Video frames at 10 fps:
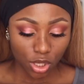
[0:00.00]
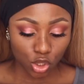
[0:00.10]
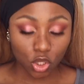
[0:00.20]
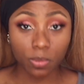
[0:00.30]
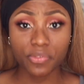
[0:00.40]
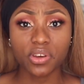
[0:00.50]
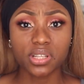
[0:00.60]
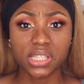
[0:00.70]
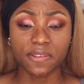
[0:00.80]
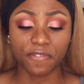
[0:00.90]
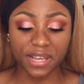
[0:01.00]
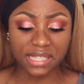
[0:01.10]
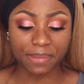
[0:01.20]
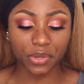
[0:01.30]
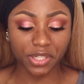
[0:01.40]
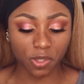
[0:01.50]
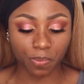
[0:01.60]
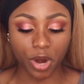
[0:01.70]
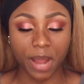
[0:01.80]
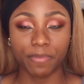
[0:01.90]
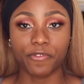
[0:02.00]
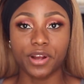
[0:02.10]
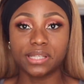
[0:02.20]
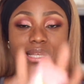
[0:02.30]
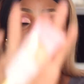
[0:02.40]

So moving on to the face, I'm going to prime first.